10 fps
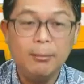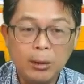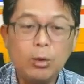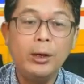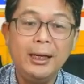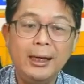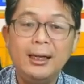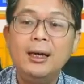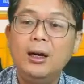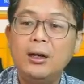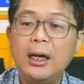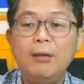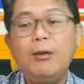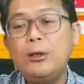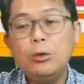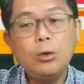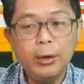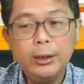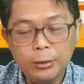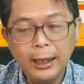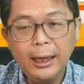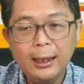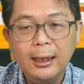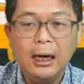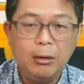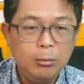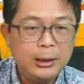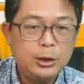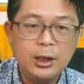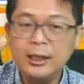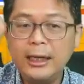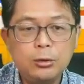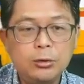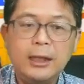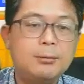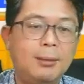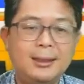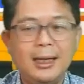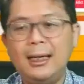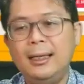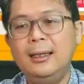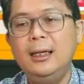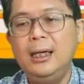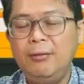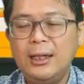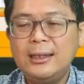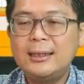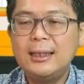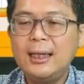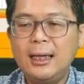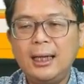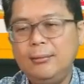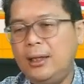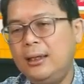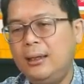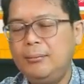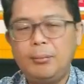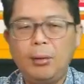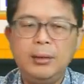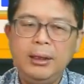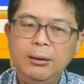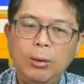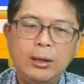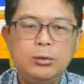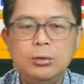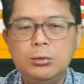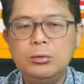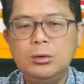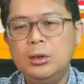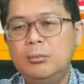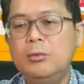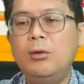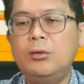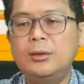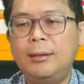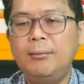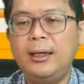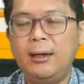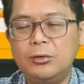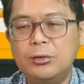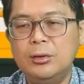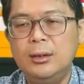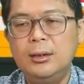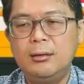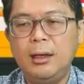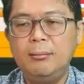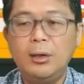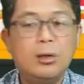worried about going in. Okay, if I do go in today, I'll make sure the next 2 days must jalan. If it doesn't jalan, then I probably want to move on to something else,